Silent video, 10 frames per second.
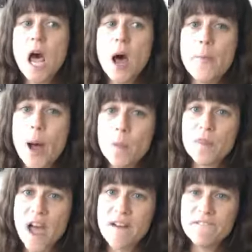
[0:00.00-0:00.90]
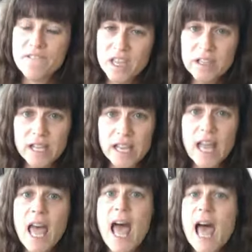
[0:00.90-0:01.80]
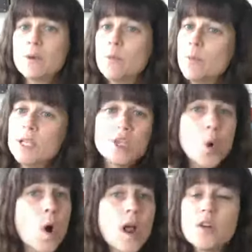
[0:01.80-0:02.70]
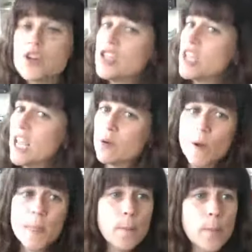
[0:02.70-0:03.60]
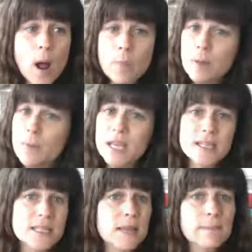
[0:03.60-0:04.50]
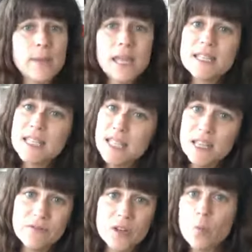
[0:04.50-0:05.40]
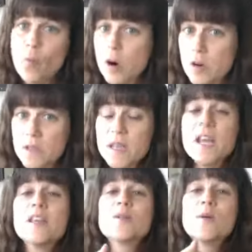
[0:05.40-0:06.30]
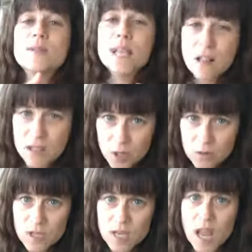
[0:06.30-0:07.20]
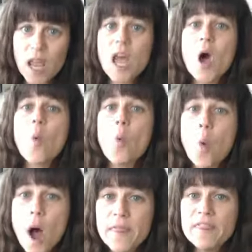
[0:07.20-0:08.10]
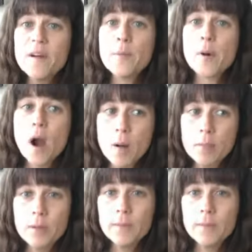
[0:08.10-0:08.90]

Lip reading: about that feeling. And when we don't understand what the problem is, it makes it even worse. So I'm telling you today what the problem